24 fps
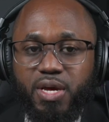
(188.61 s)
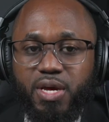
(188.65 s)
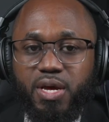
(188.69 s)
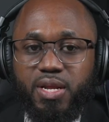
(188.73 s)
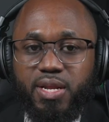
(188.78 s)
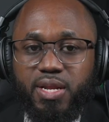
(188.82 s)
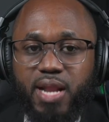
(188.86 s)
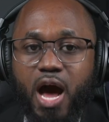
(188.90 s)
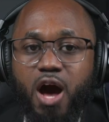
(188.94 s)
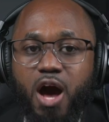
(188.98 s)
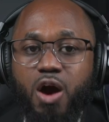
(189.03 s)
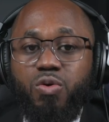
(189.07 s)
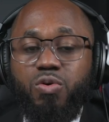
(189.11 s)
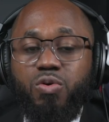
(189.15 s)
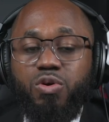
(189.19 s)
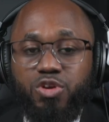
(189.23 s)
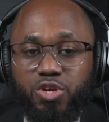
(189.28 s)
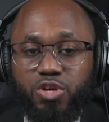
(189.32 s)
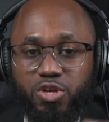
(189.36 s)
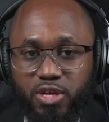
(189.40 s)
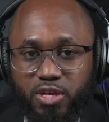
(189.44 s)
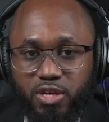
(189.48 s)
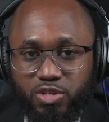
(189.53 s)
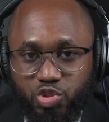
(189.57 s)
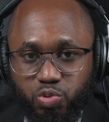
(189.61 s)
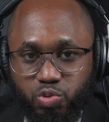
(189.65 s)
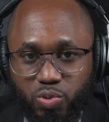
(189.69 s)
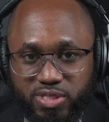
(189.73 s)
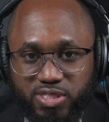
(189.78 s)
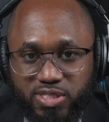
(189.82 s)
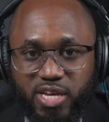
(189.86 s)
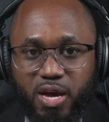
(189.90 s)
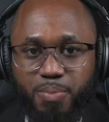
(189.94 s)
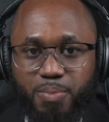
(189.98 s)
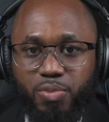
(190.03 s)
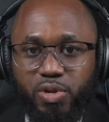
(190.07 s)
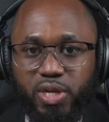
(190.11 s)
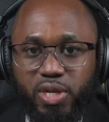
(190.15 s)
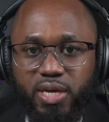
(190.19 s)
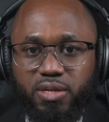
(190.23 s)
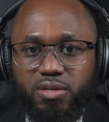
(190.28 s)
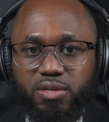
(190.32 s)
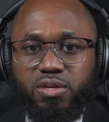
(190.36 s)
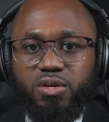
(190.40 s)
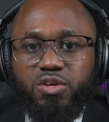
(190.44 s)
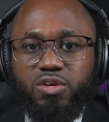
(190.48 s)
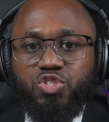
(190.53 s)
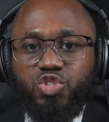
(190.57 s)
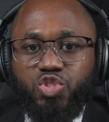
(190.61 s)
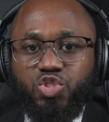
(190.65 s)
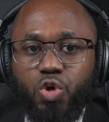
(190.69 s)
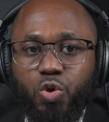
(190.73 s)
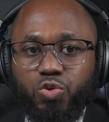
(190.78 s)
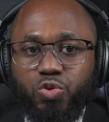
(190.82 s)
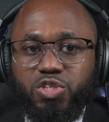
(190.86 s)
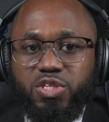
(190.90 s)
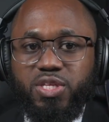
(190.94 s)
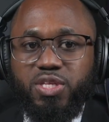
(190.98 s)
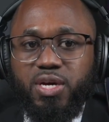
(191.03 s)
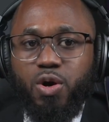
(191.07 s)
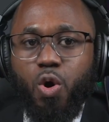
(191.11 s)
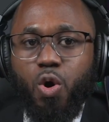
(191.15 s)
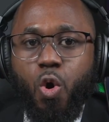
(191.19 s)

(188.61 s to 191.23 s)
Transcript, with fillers: Now, to assemble it, solder the